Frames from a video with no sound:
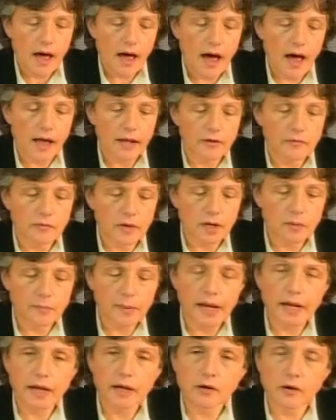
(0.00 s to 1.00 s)
and
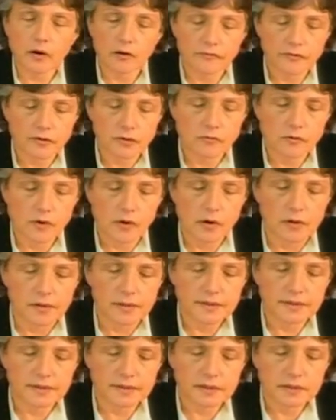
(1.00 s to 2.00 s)
well-being of the
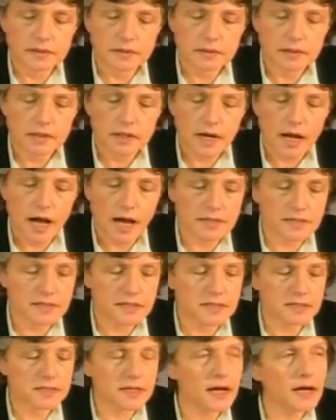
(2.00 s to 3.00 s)
world, as
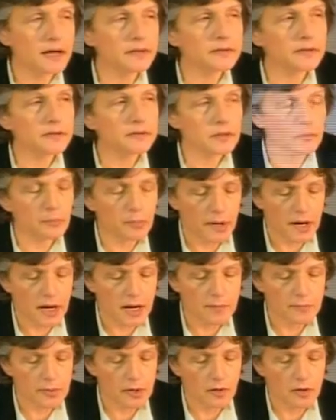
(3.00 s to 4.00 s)
stated in the
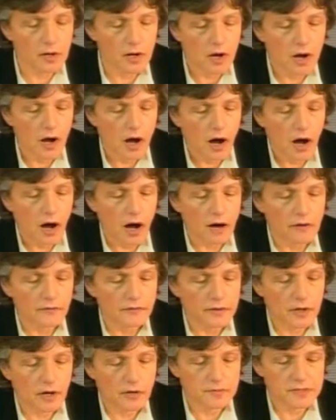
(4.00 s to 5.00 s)
preamble
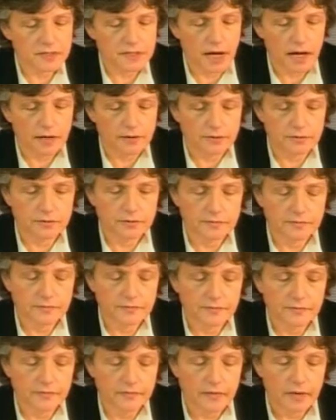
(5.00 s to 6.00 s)
of the Rome Statute.
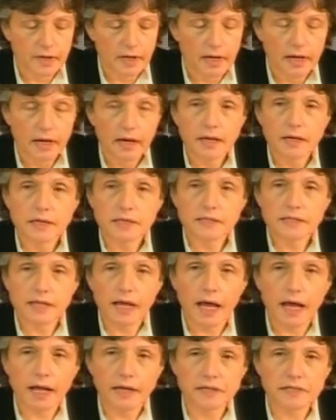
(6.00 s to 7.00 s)

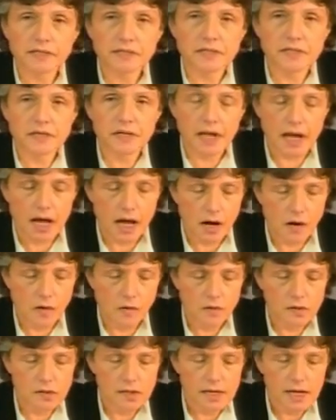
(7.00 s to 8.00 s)
States
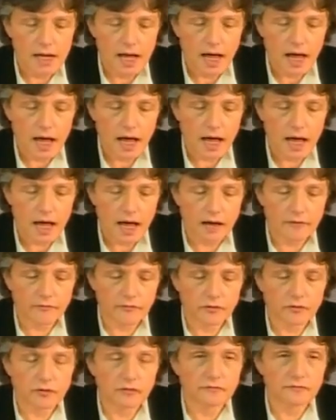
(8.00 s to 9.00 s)
now have
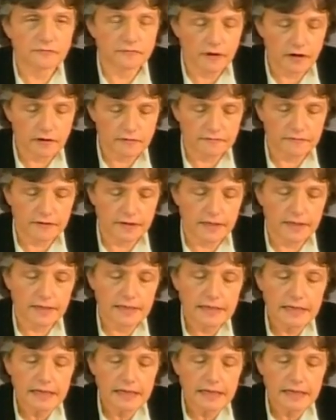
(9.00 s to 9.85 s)
to fulfill